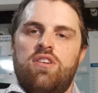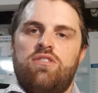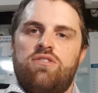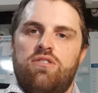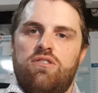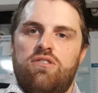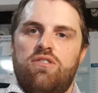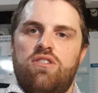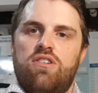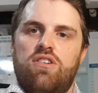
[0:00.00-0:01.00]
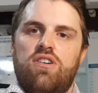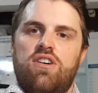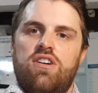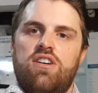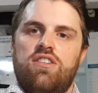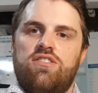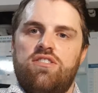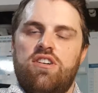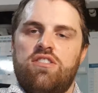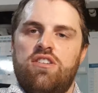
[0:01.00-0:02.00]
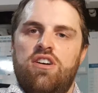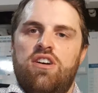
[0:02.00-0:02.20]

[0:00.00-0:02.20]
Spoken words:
So I start